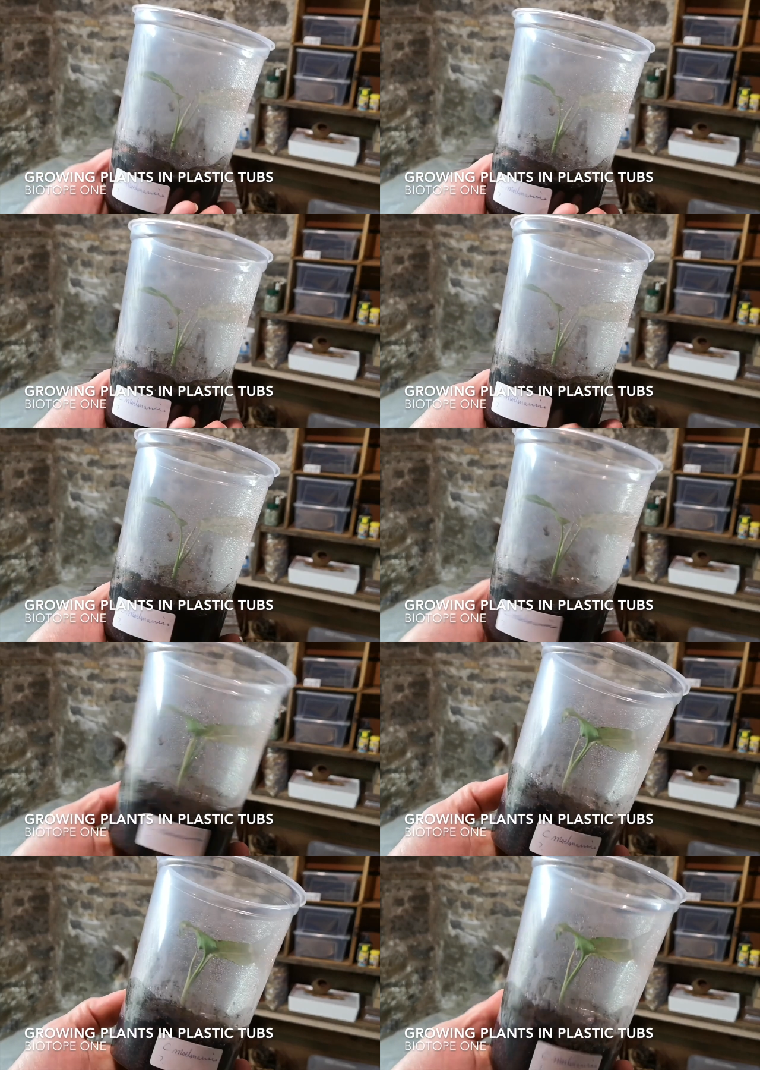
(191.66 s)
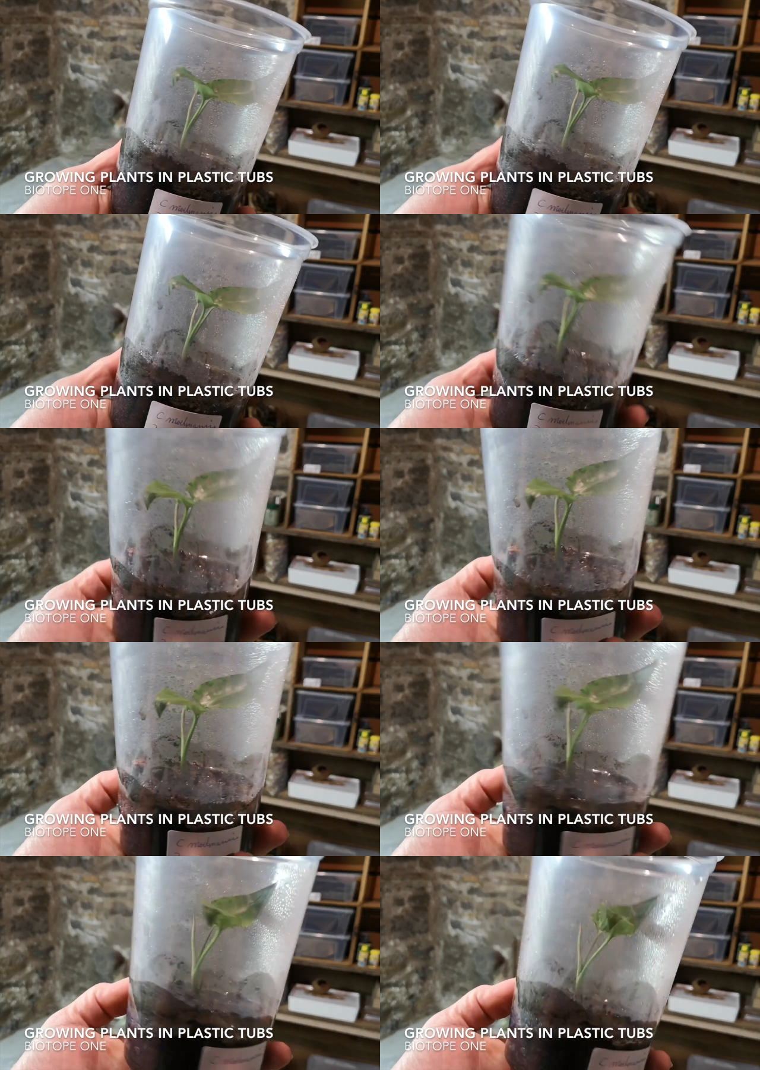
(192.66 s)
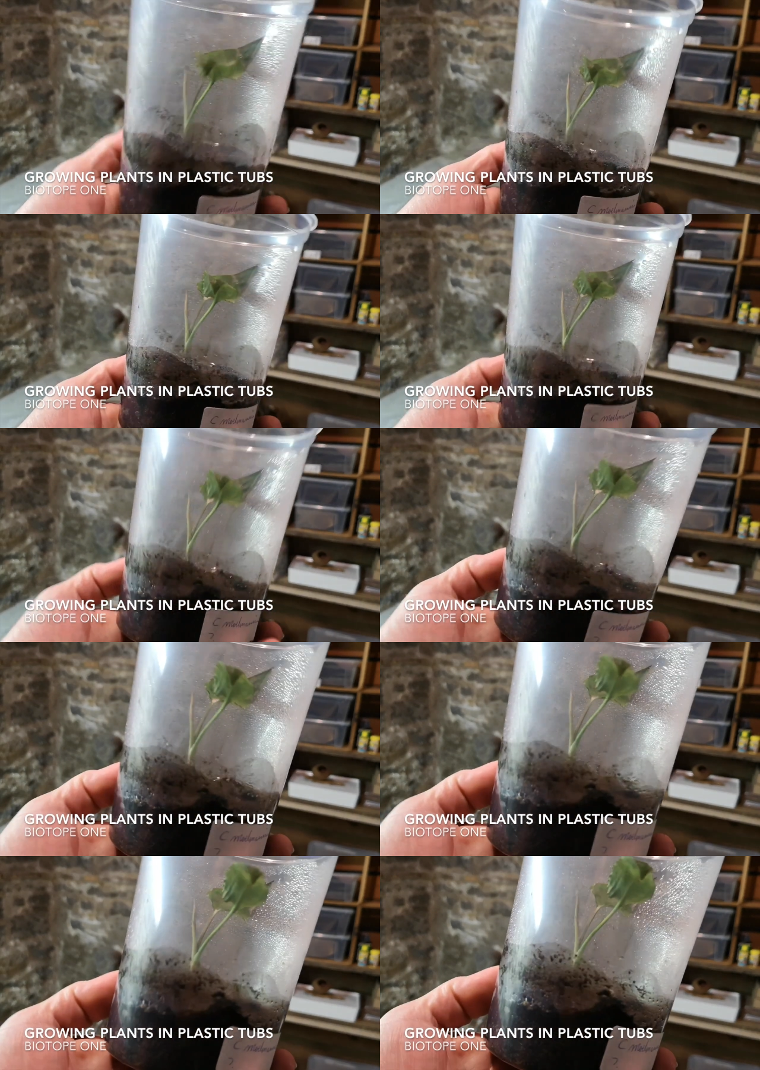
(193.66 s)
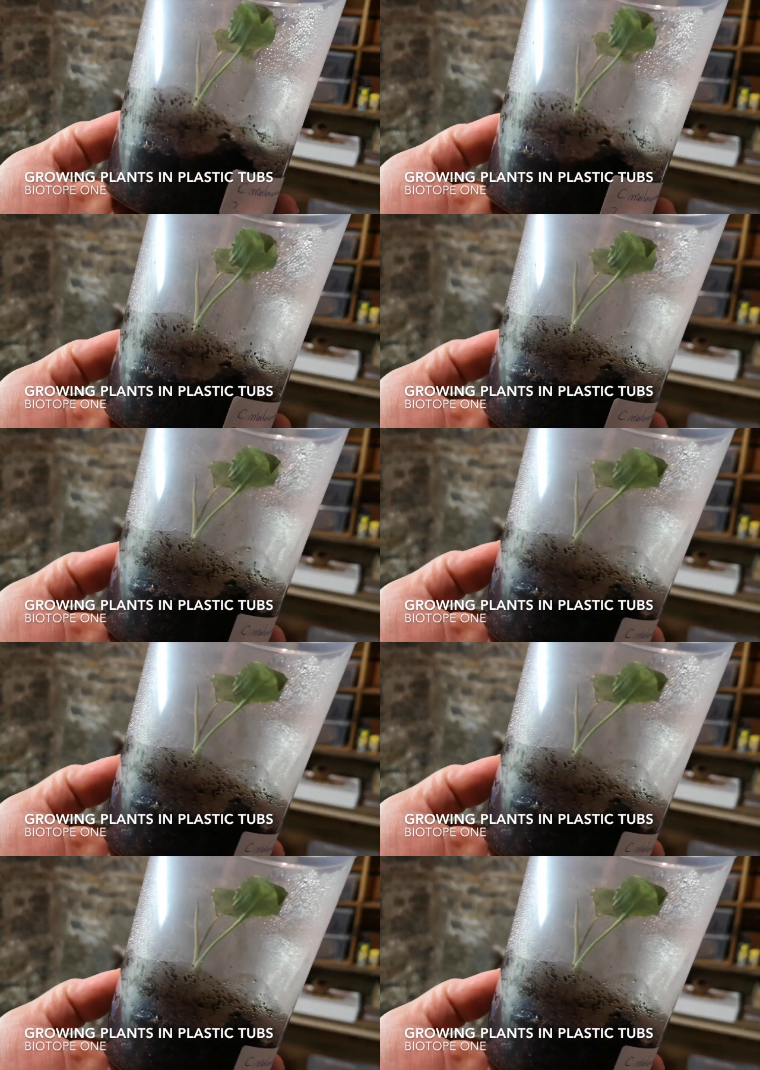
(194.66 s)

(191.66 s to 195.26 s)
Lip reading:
(no speaker visible)